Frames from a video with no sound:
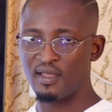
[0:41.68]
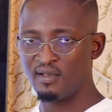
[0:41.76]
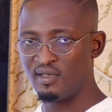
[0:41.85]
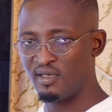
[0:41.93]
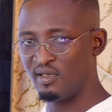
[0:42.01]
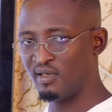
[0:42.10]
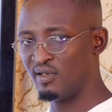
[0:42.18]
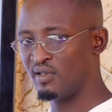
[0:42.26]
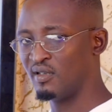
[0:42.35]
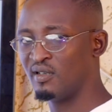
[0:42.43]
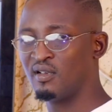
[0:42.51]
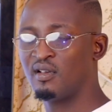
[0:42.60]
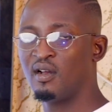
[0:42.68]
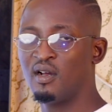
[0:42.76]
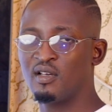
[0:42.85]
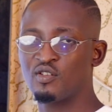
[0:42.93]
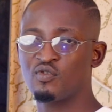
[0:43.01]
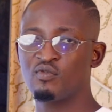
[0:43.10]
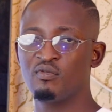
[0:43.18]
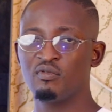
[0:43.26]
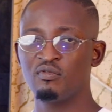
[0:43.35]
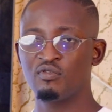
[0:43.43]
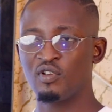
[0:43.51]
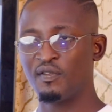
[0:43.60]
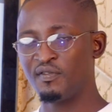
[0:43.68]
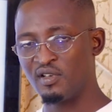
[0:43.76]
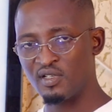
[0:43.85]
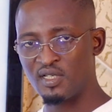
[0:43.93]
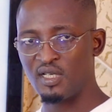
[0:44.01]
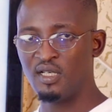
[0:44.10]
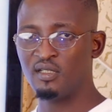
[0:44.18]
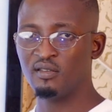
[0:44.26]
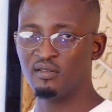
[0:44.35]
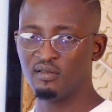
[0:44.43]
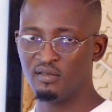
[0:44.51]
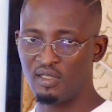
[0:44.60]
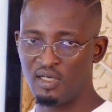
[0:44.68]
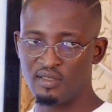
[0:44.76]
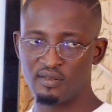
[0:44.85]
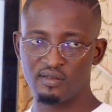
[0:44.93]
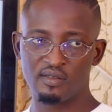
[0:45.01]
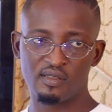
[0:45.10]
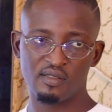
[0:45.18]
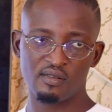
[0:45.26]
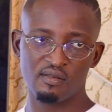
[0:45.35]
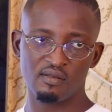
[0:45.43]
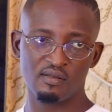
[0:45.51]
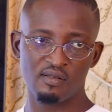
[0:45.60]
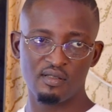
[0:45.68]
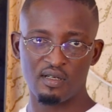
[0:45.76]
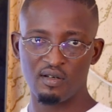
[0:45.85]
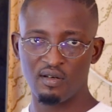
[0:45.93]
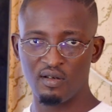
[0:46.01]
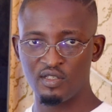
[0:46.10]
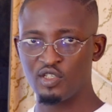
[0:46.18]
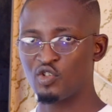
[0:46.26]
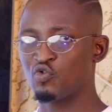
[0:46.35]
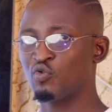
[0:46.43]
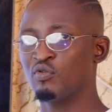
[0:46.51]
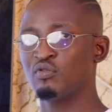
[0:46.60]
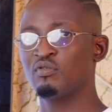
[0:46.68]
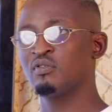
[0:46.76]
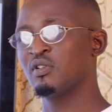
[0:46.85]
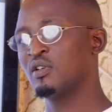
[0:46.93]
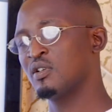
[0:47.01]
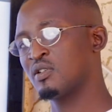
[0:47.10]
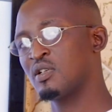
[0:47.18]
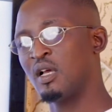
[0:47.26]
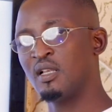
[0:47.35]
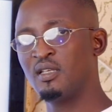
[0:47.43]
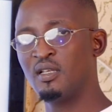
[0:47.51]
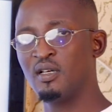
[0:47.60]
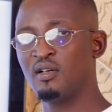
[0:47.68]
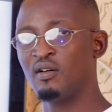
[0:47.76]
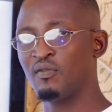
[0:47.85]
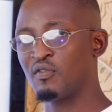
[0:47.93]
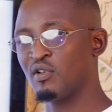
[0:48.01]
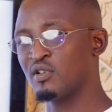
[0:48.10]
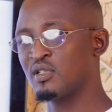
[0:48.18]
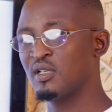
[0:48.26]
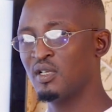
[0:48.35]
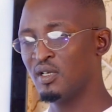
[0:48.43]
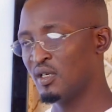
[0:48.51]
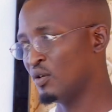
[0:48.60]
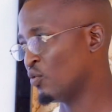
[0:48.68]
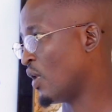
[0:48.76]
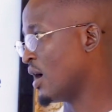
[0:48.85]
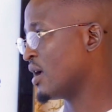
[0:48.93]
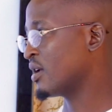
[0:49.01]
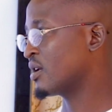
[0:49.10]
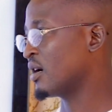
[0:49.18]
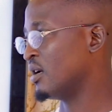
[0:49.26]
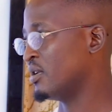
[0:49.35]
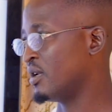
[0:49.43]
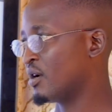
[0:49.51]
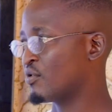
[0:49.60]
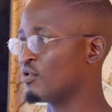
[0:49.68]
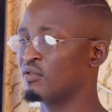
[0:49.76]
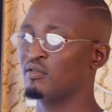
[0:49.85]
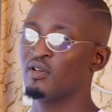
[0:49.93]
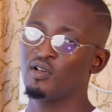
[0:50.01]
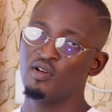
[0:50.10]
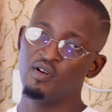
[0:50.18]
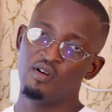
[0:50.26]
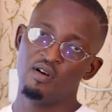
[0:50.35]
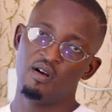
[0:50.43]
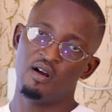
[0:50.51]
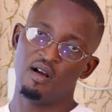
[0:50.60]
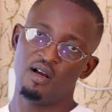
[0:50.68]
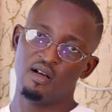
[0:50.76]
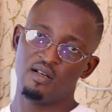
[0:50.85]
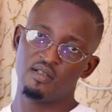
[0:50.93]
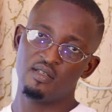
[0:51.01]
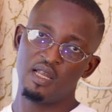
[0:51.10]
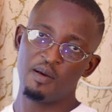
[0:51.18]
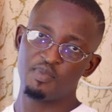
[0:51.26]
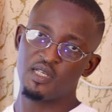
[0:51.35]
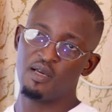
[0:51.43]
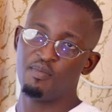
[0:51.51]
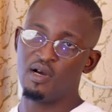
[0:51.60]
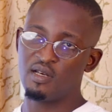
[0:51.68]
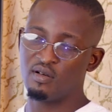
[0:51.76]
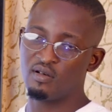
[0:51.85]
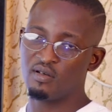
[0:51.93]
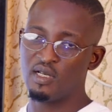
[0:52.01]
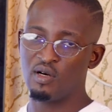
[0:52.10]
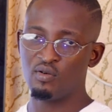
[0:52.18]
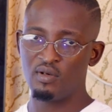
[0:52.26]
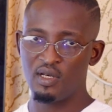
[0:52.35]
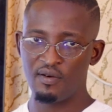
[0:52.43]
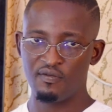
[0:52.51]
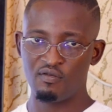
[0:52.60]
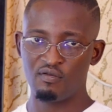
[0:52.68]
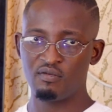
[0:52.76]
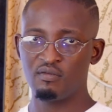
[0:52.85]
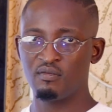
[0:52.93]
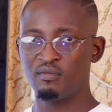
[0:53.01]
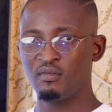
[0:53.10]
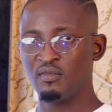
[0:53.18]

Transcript: the schools of nursing, health, technology schools, and of course, Waec and NECO, NABTEB, and all other O-level